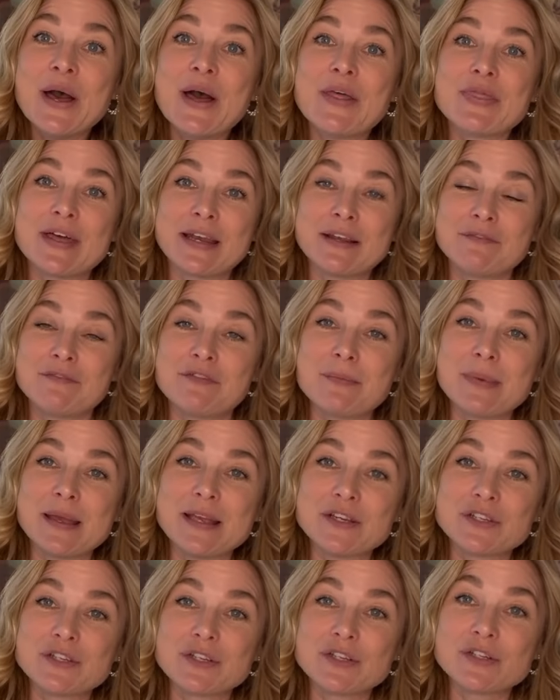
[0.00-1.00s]
that
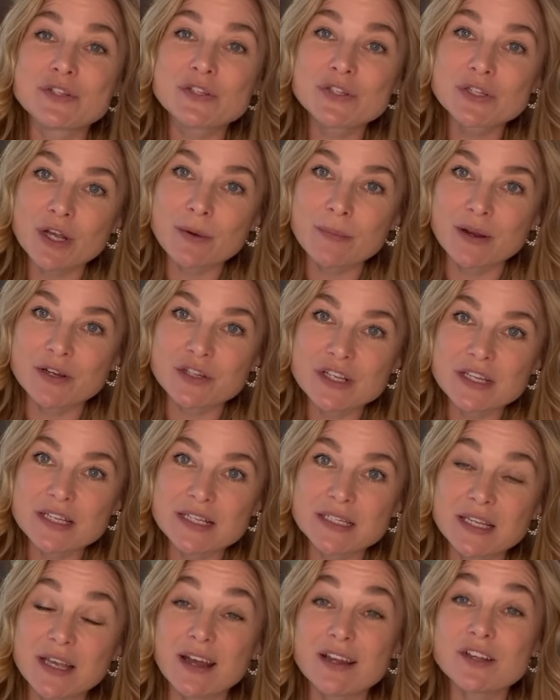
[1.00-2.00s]
information so much
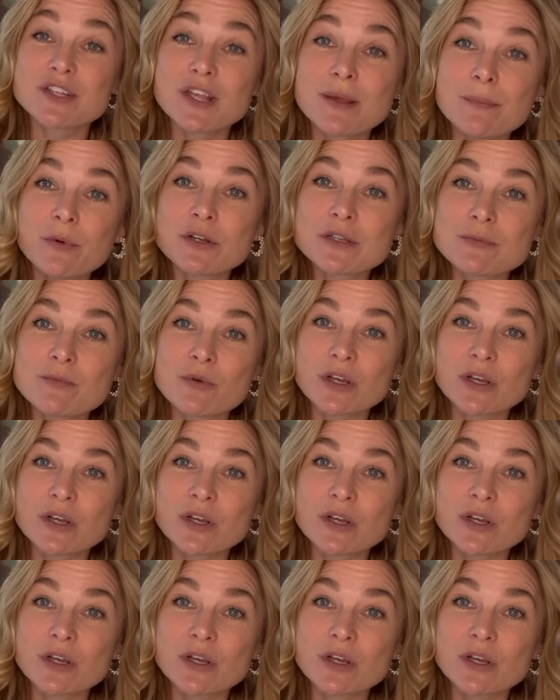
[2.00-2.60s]
easier and so much more